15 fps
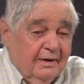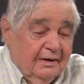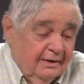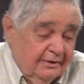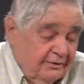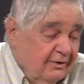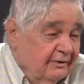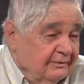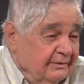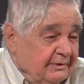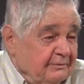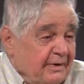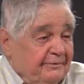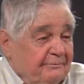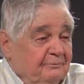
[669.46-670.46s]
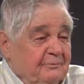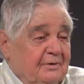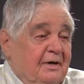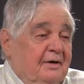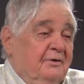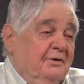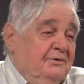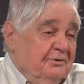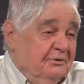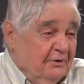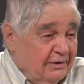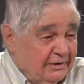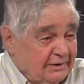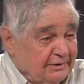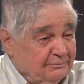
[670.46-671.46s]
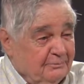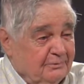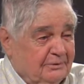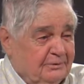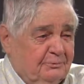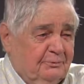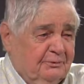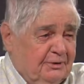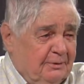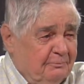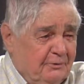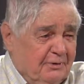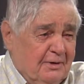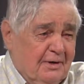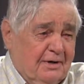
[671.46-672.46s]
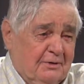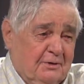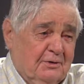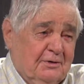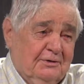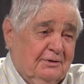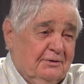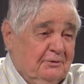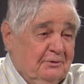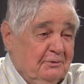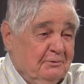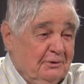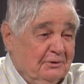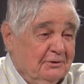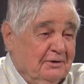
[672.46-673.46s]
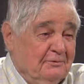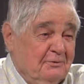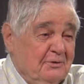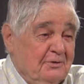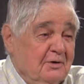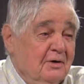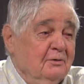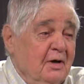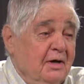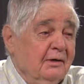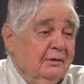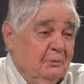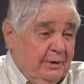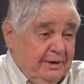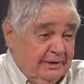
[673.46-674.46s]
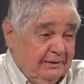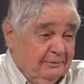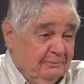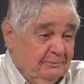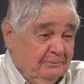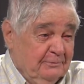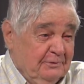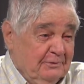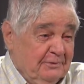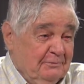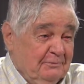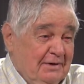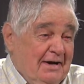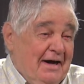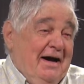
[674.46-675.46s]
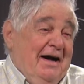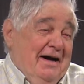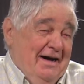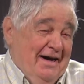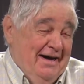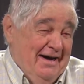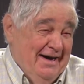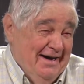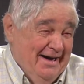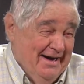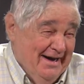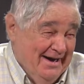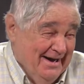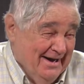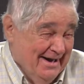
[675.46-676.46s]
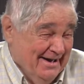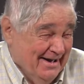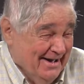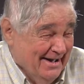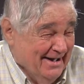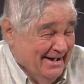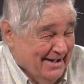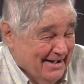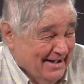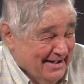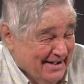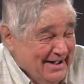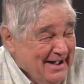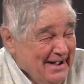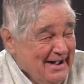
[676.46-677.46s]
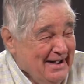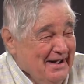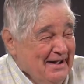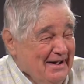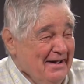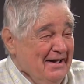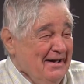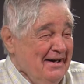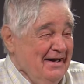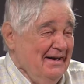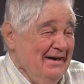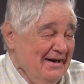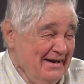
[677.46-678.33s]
You know, I heard you talking, or somewhere I heard that you were looking for your own air wing. That would be nice, right?